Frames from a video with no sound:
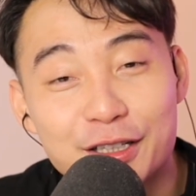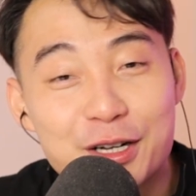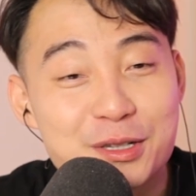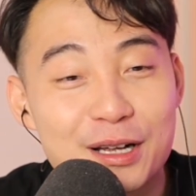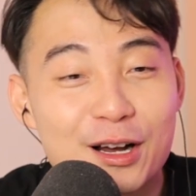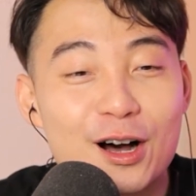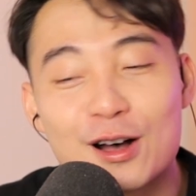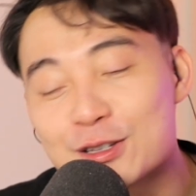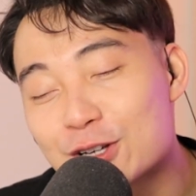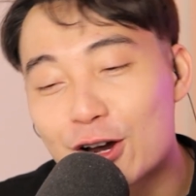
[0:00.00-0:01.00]
The nurse was like,
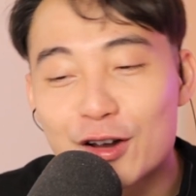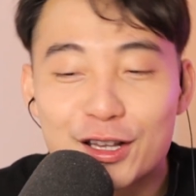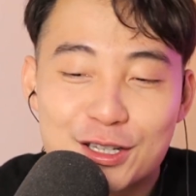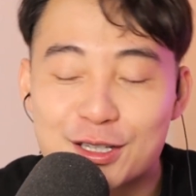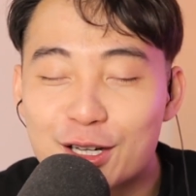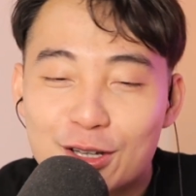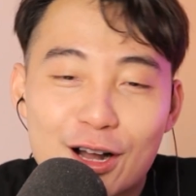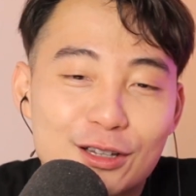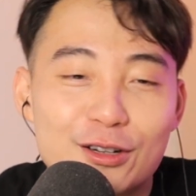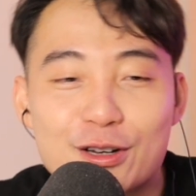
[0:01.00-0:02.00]
oh, sorry, this is the
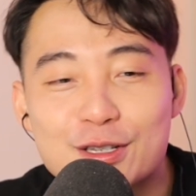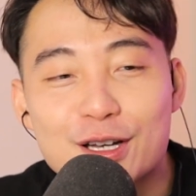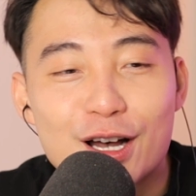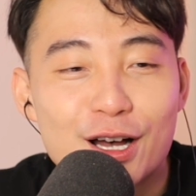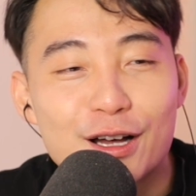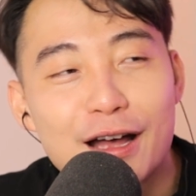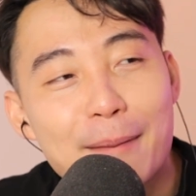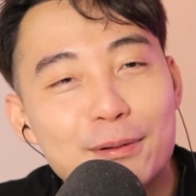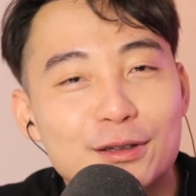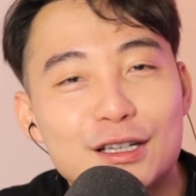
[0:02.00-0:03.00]
doctor's
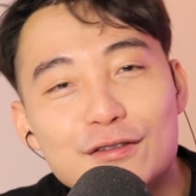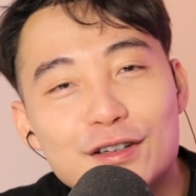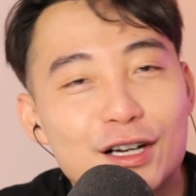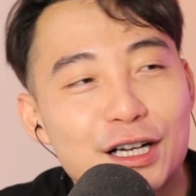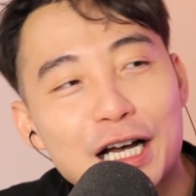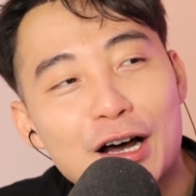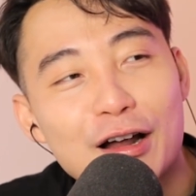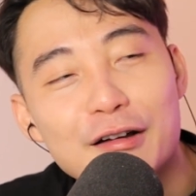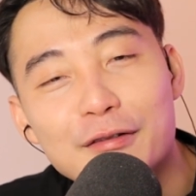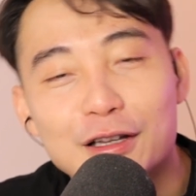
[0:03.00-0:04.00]
Apple TV
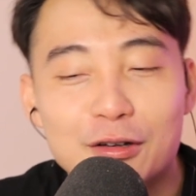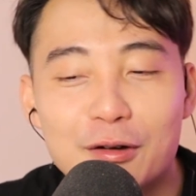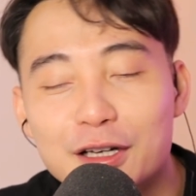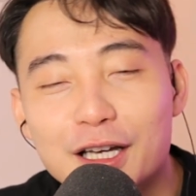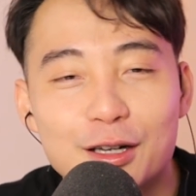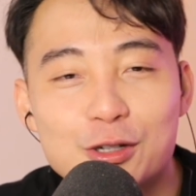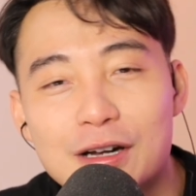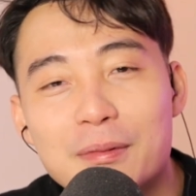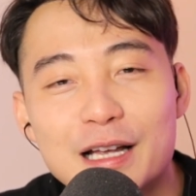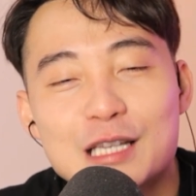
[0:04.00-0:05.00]
account. I don't want to get in
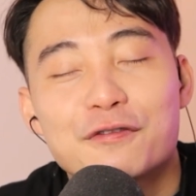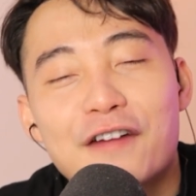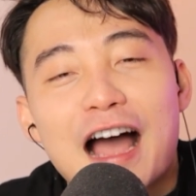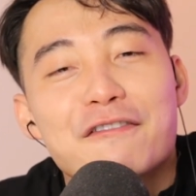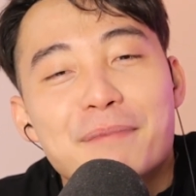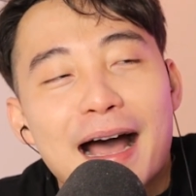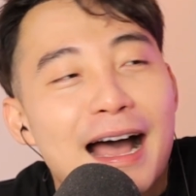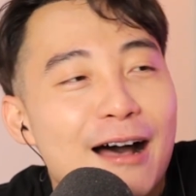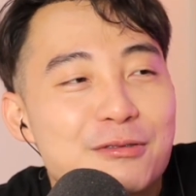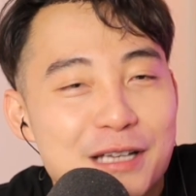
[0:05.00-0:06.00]
trouble. It's
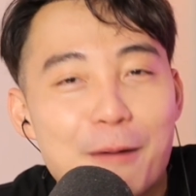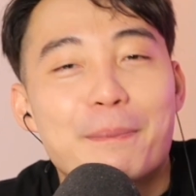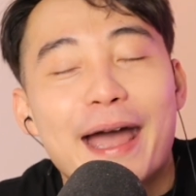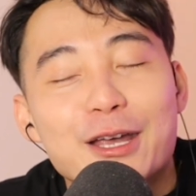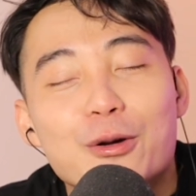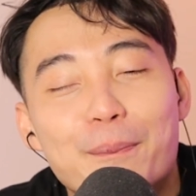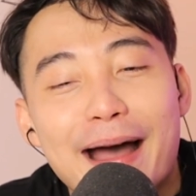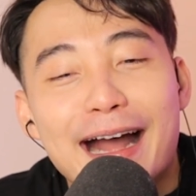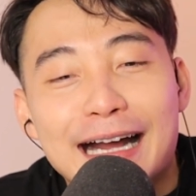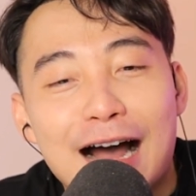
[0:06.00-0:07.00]
£5. I'll pay you
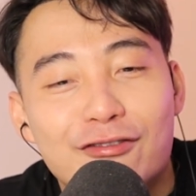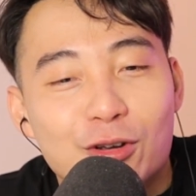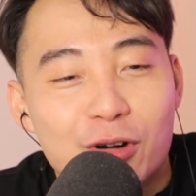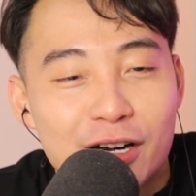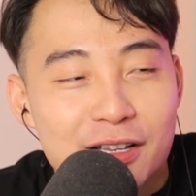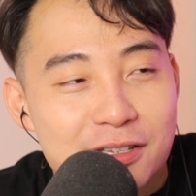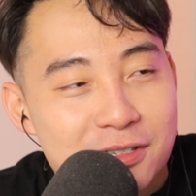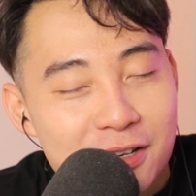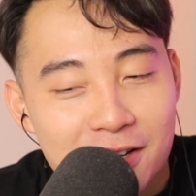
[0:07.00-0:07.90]
back afterwards.